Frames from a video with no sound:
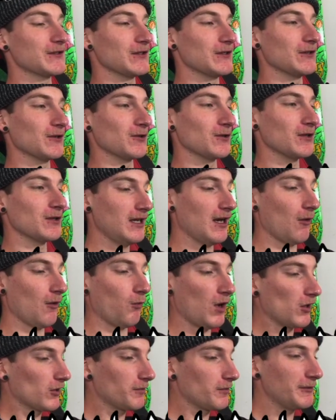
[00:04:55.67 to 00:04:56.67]
So yeah,
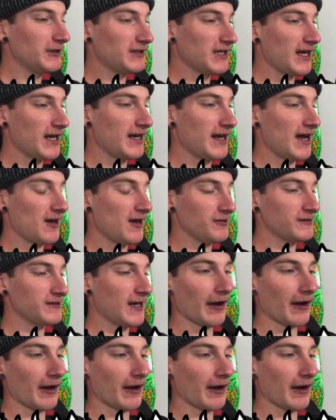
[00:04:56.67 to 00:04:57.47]
welcome to Dead House.